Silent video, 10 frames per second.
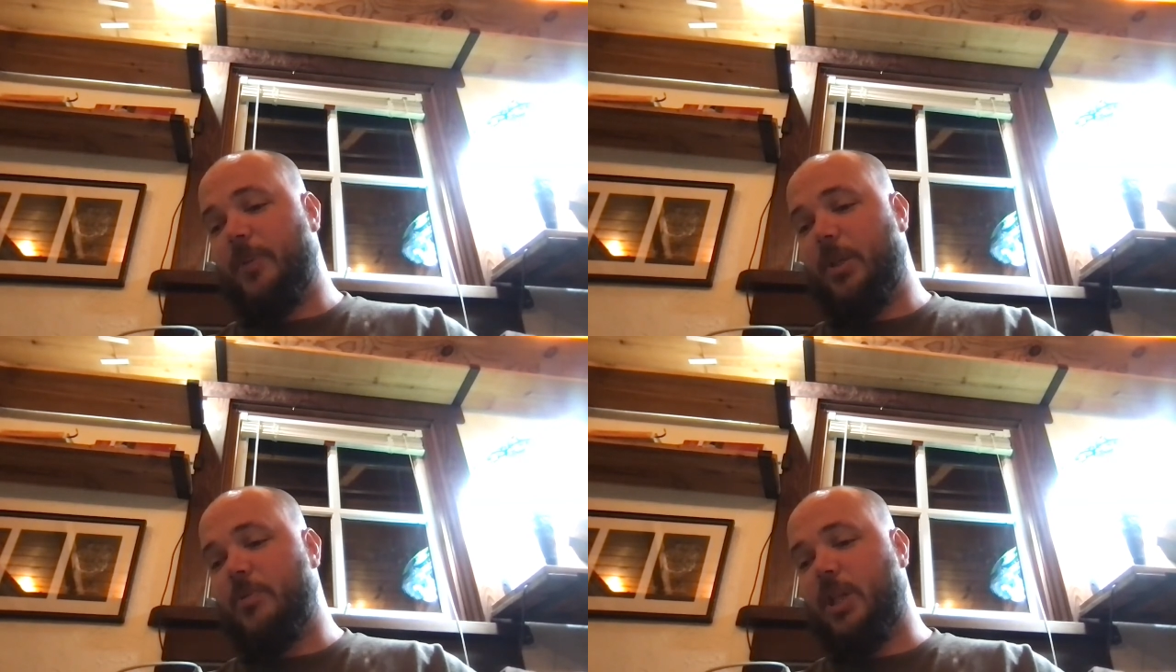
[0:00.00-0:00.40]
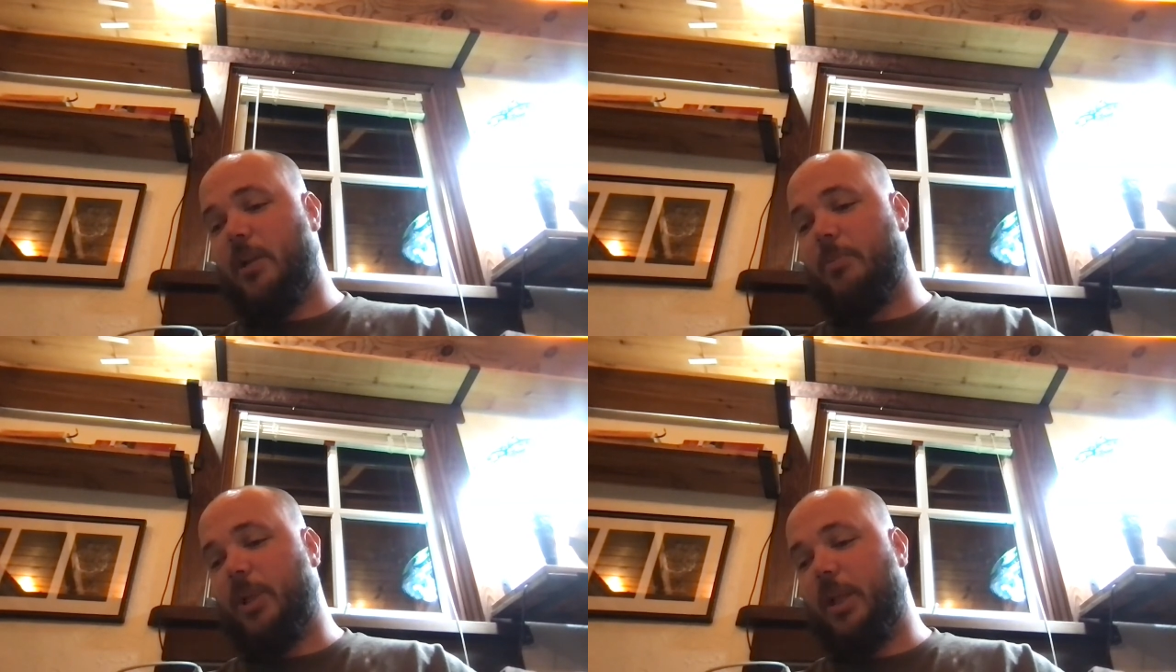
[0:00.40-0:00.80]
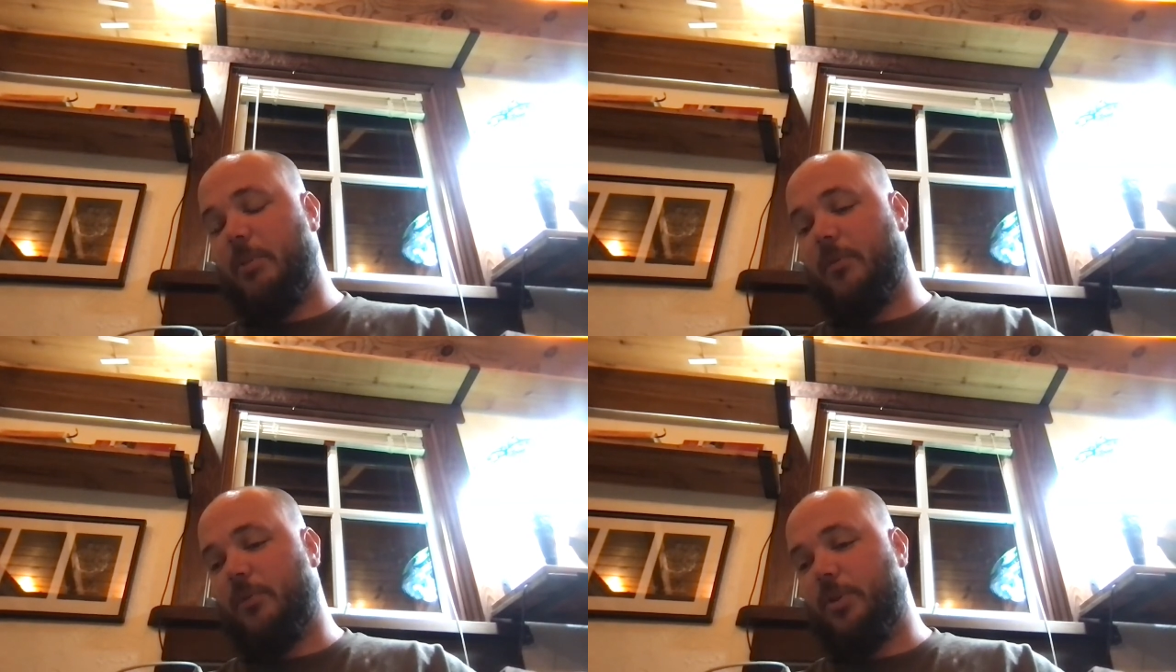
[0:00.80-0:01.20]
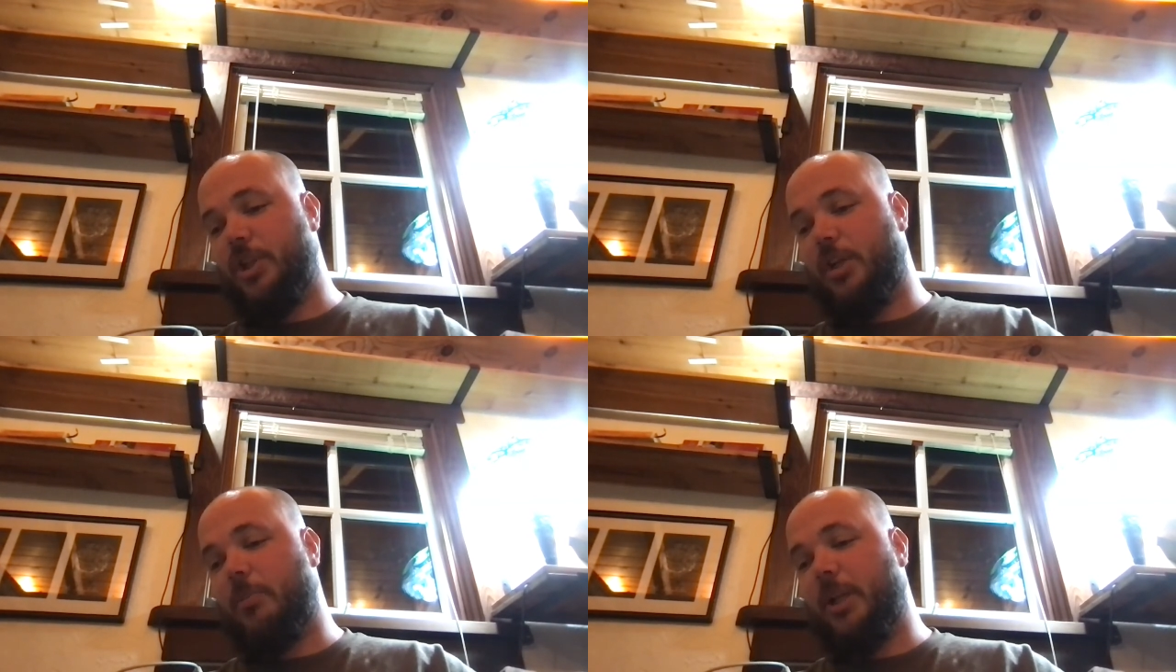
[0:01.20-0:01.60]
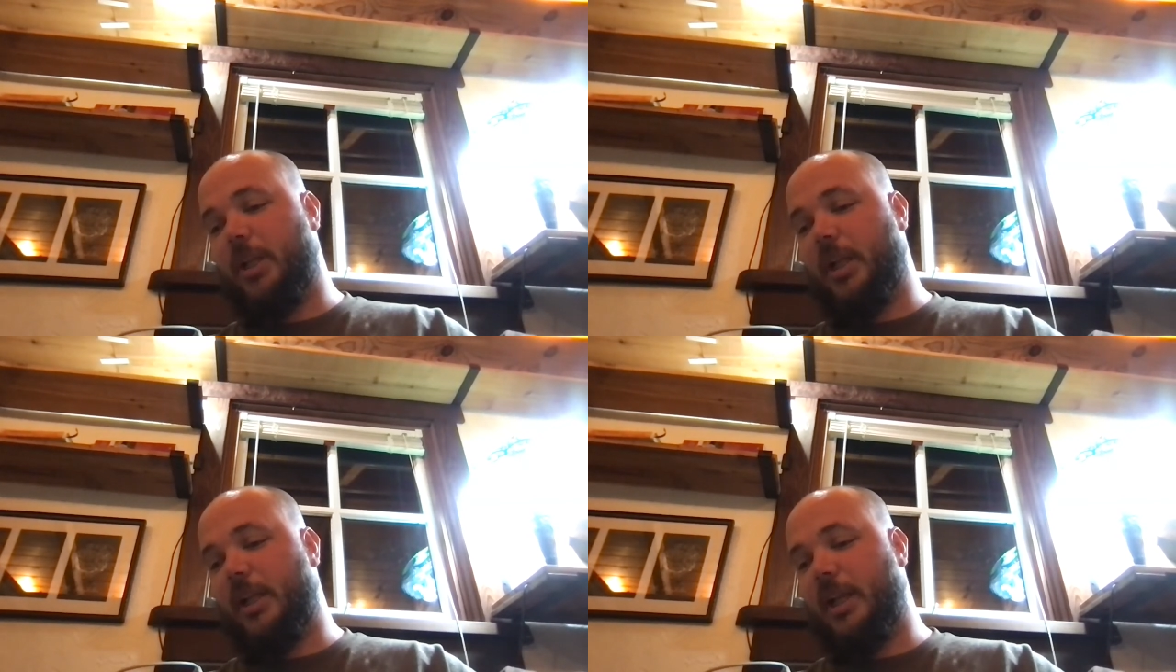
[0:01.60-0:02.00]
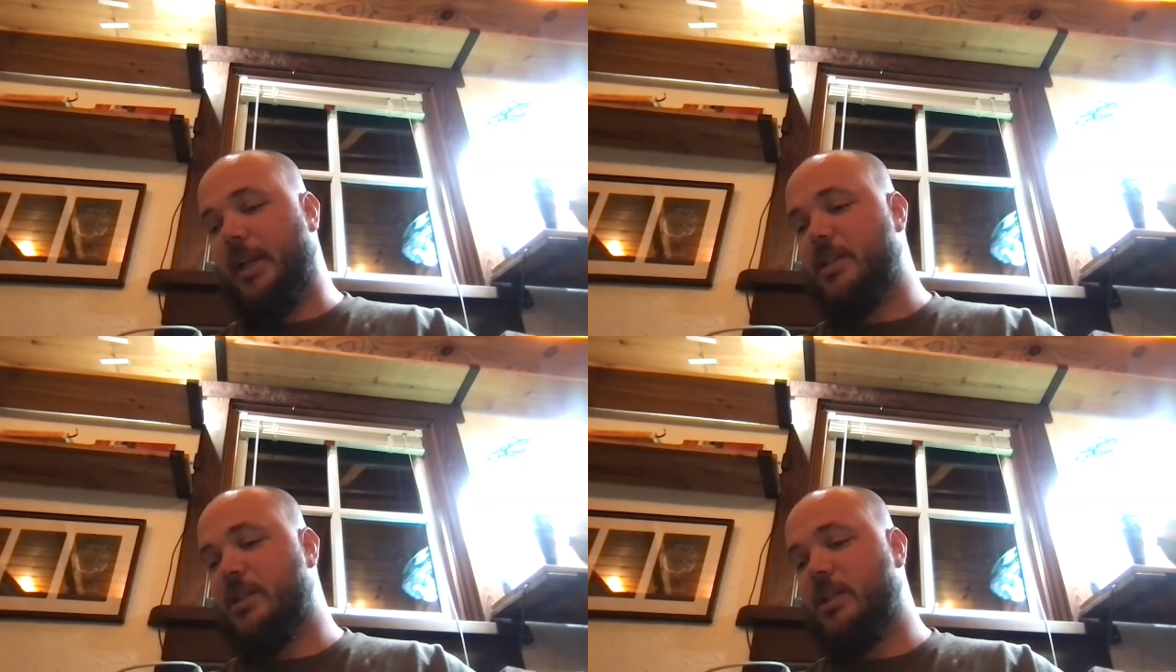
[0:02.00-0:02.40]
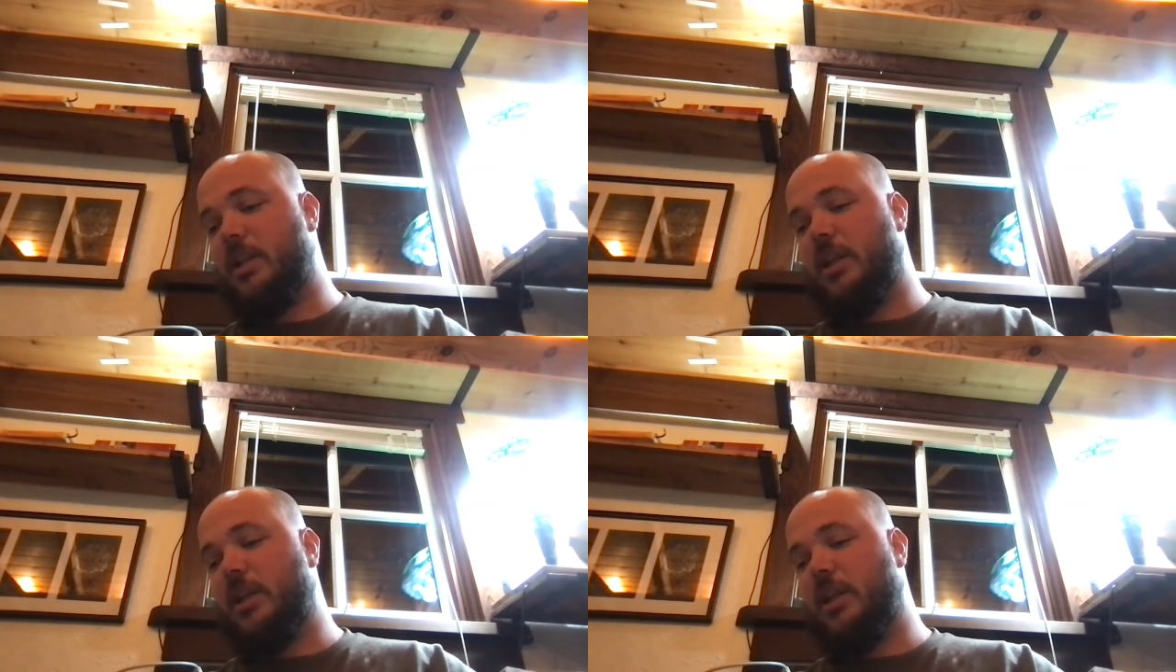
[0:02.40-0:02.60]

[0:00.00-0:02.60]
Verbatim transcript: He was kind of playing me for a jug belly, I guess.